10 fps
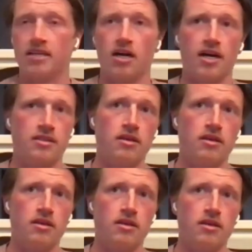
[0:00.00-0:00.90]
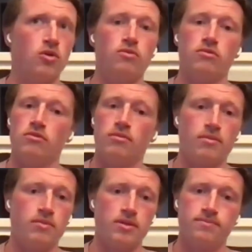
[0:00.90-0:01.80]
I, I, I don't
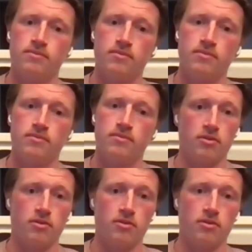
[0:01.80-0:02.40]
remember. Yep.